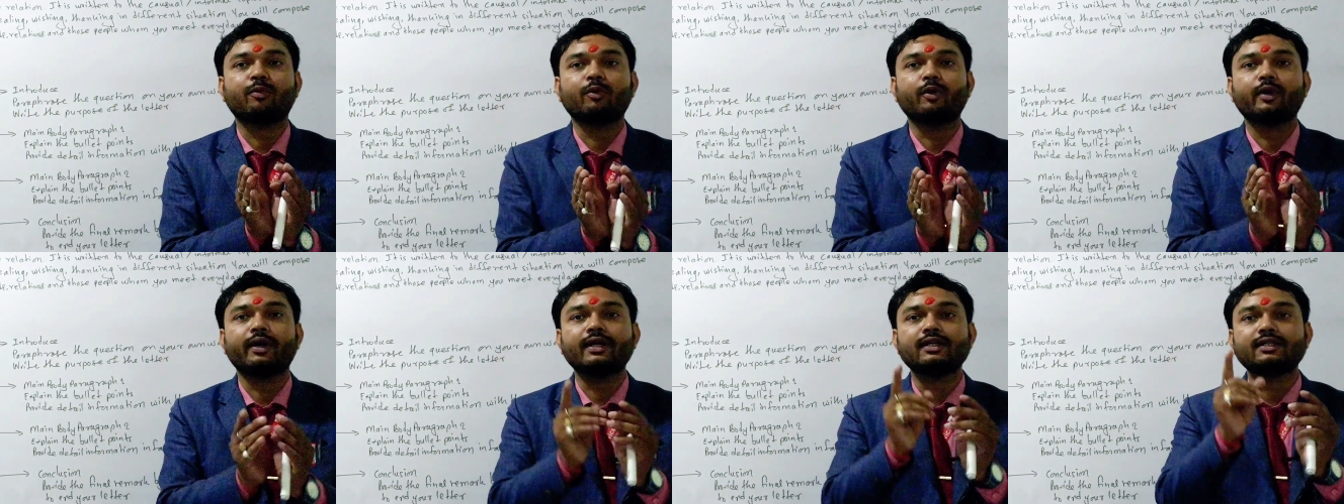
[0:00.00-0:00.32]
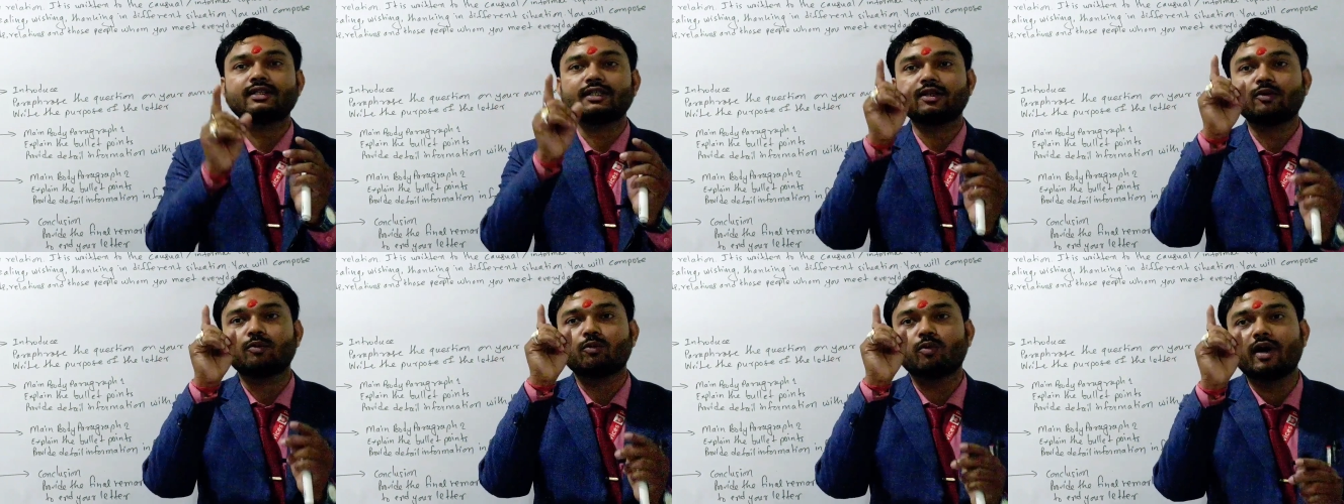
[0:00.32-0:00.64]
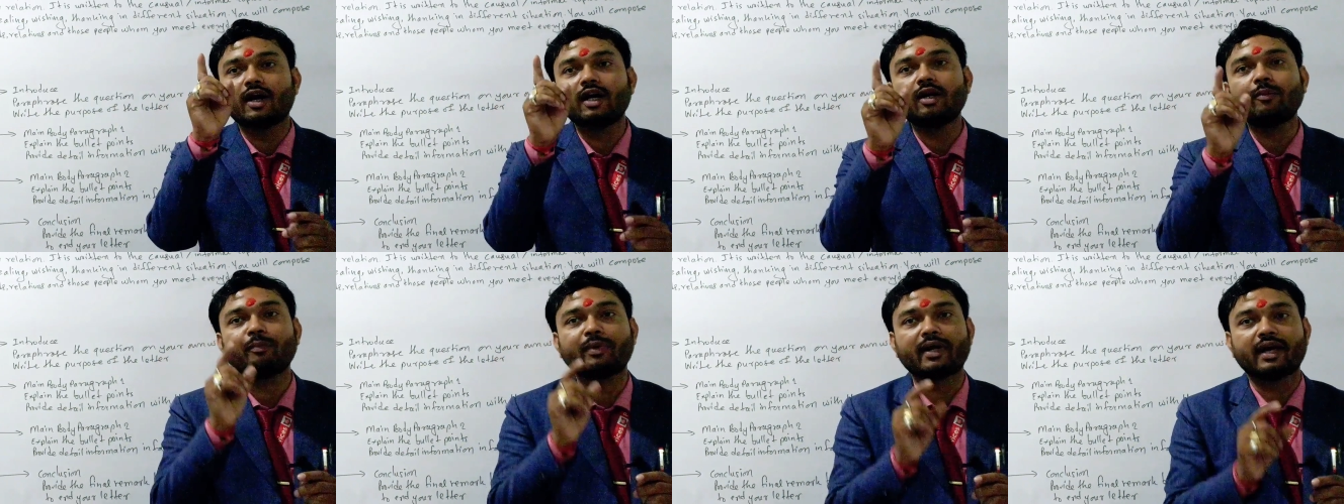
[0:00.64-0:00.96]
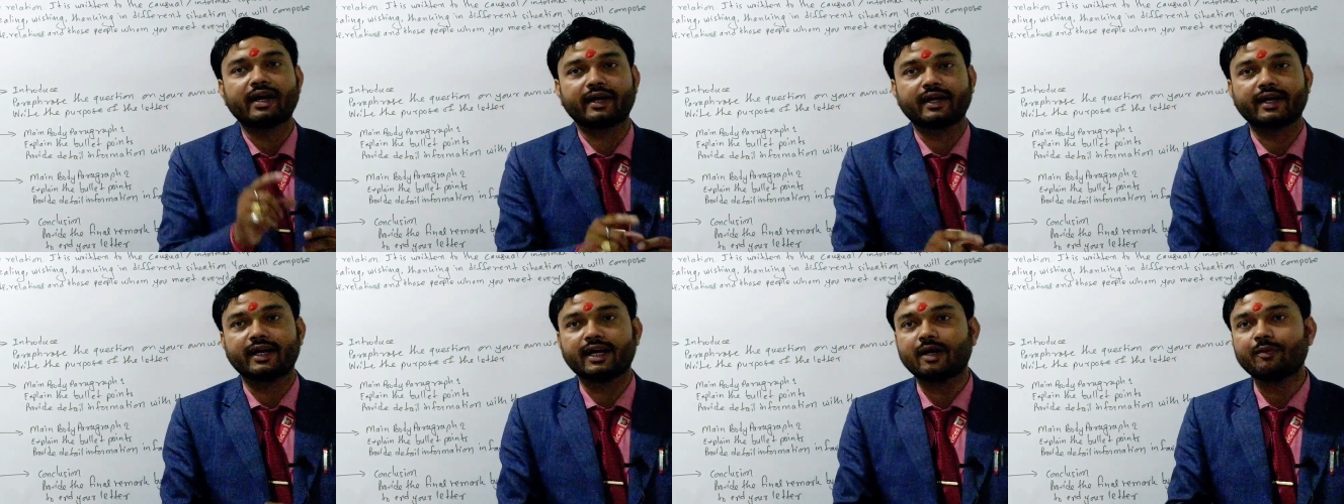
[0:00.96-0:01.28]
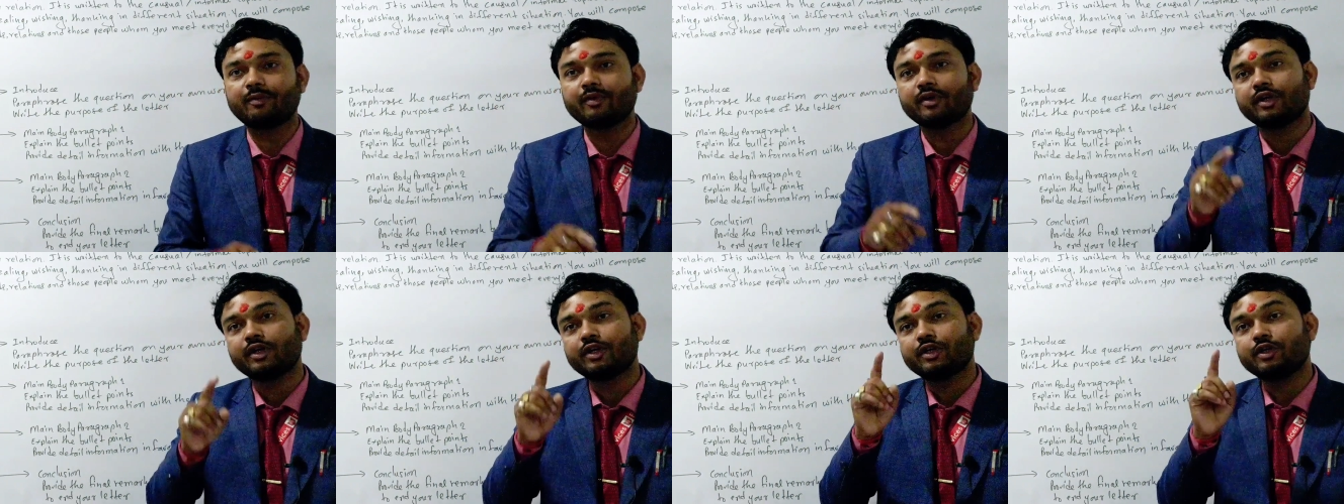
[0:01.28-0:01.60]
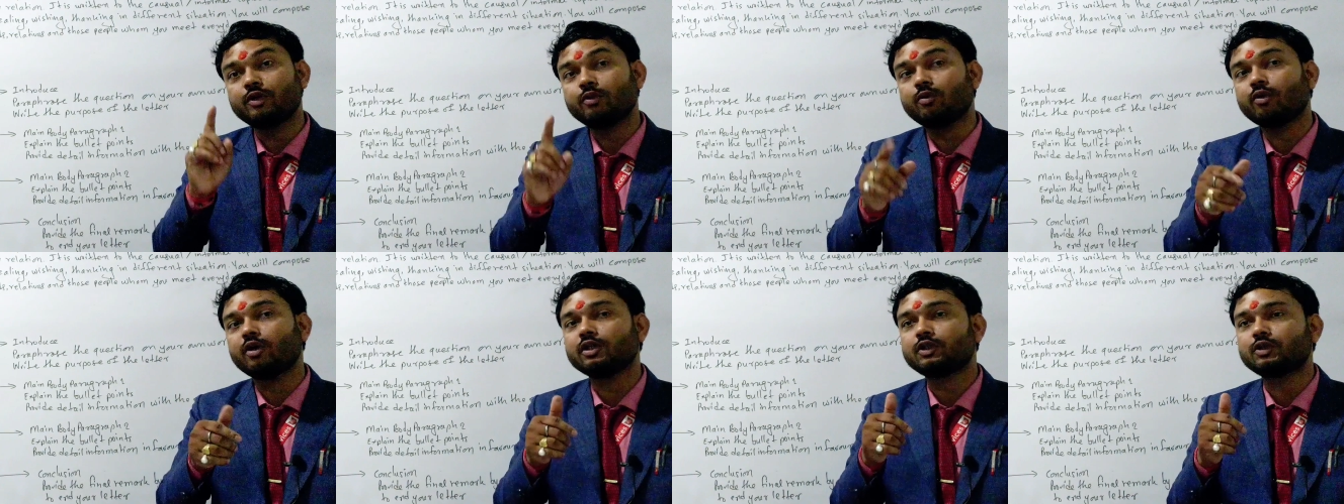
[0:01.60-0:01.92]
points in one paragraph,
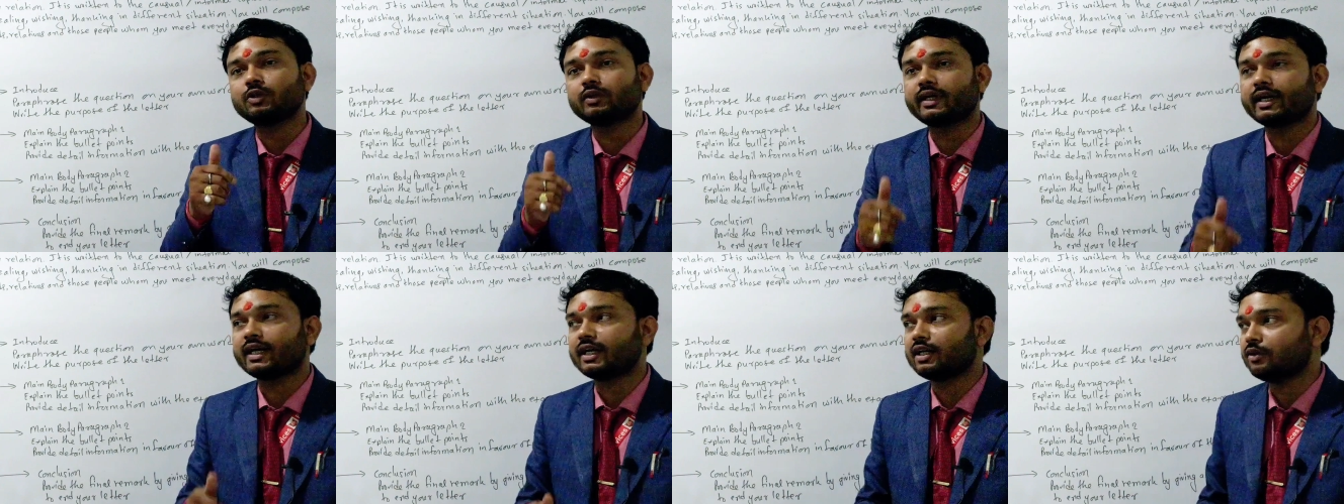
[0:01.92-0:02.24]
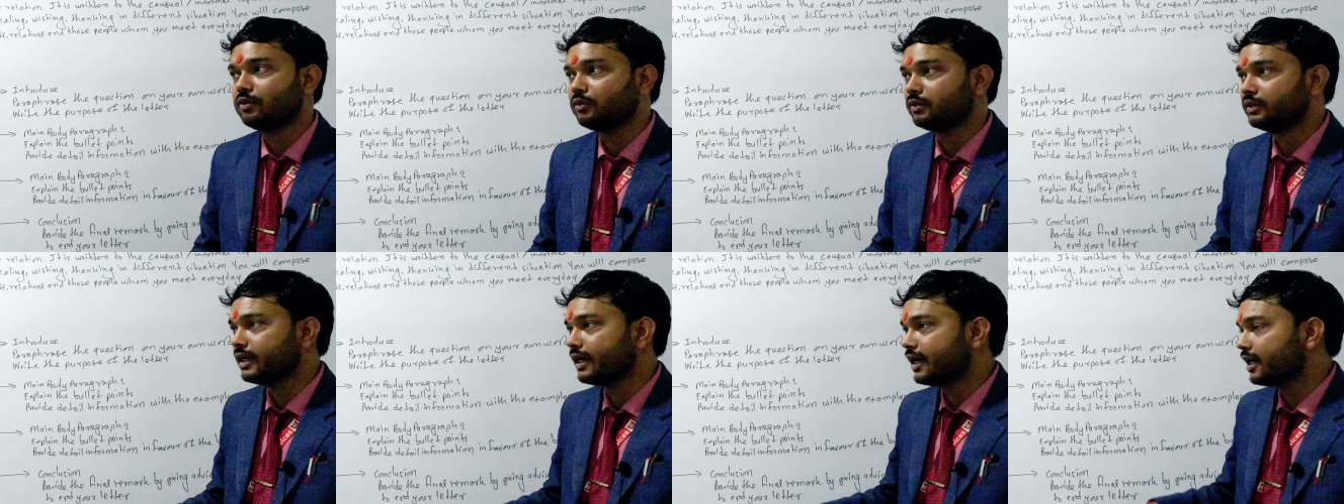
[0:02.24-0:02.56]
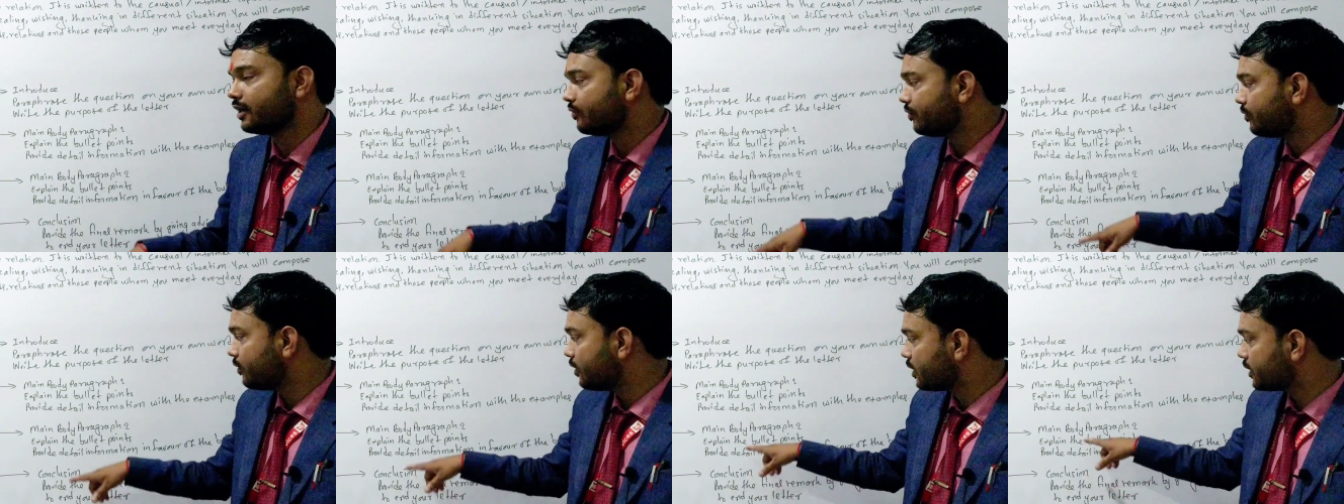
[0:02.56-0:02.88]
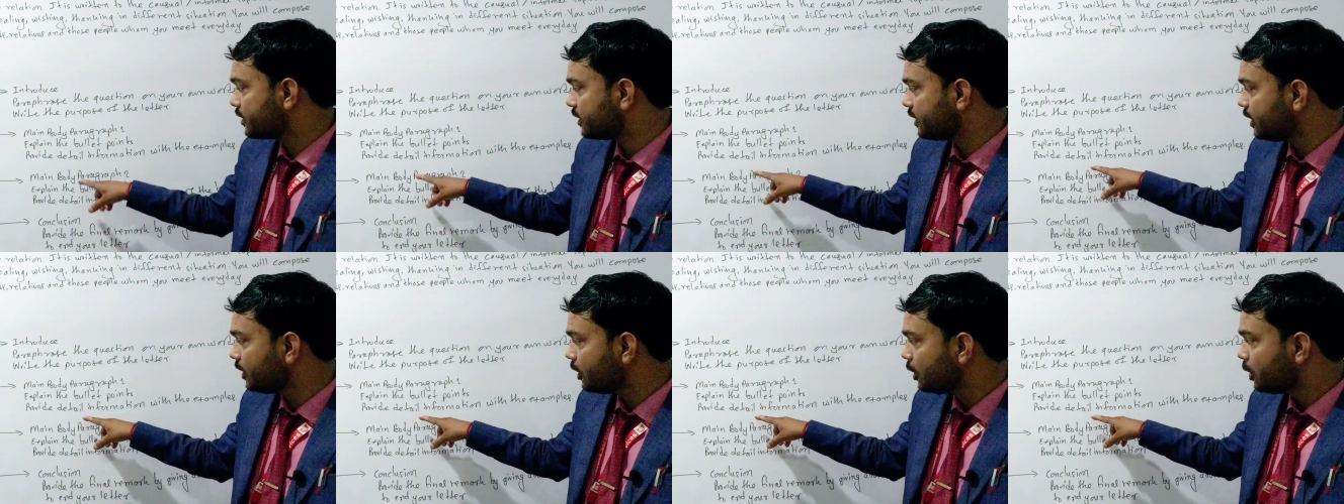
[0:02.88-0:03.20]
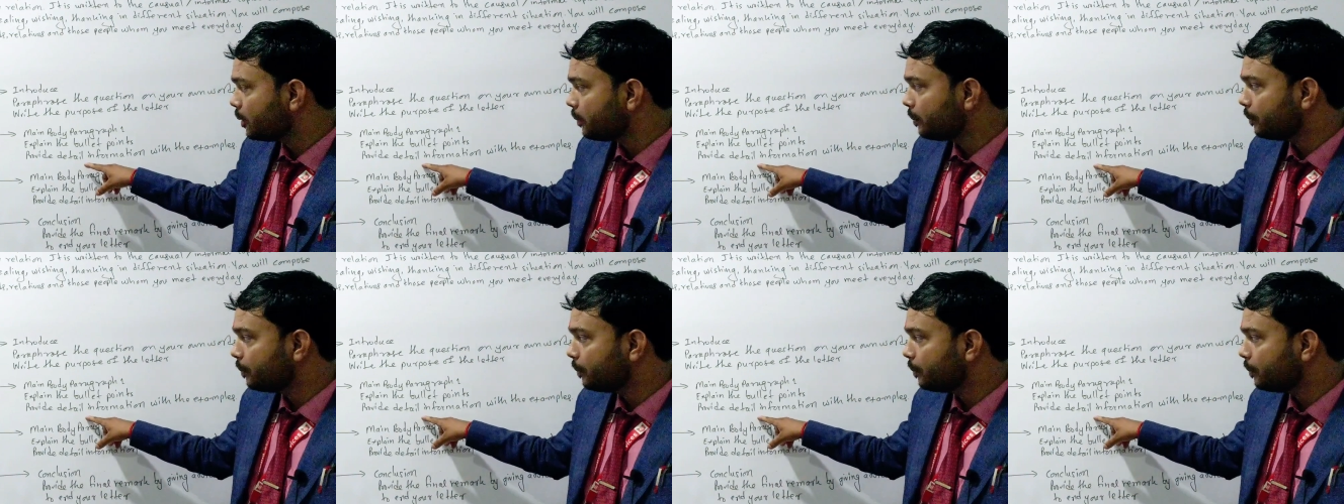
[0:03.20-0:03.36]
you also can do that for the